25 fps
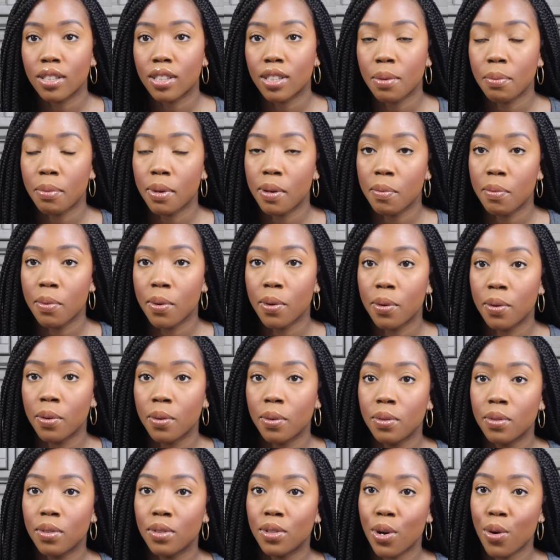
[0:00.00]
Some
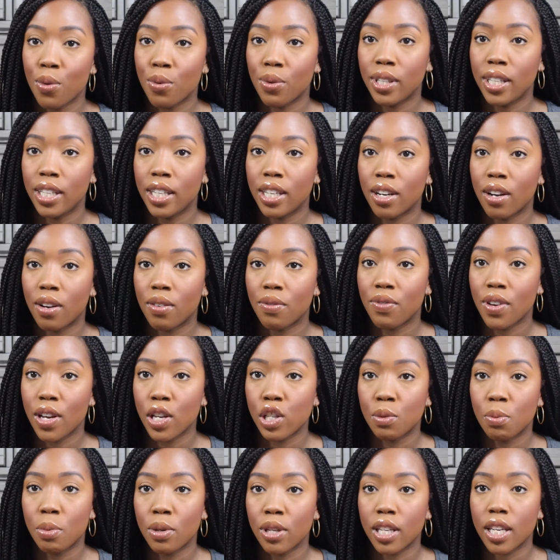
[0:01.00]
people don't really get on
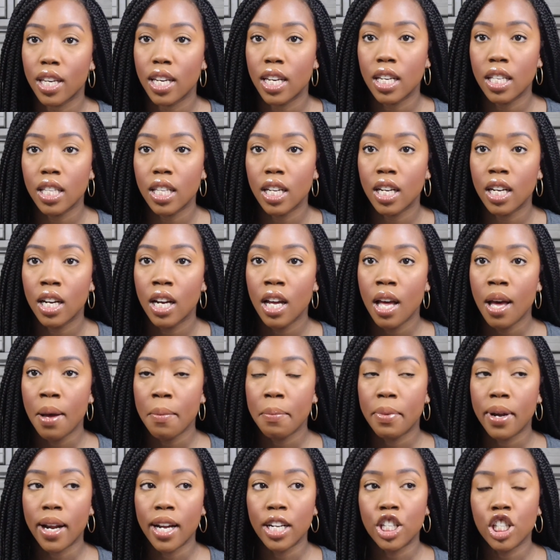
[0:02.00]
Facebook either,
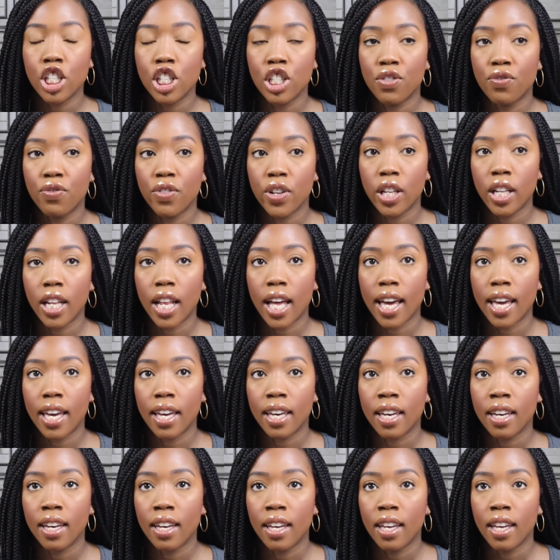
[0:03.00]
but I just feel
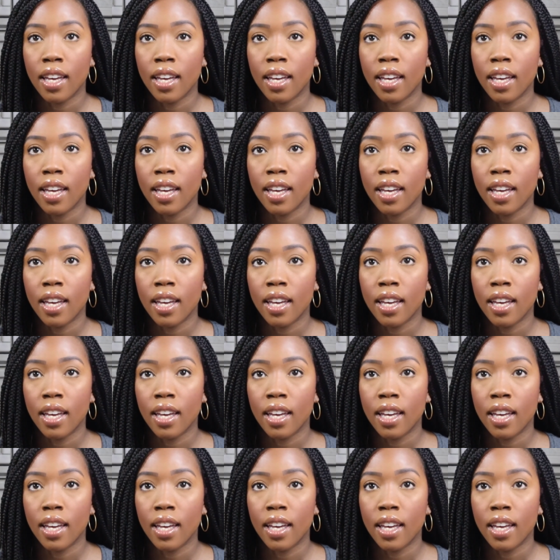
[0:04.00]
like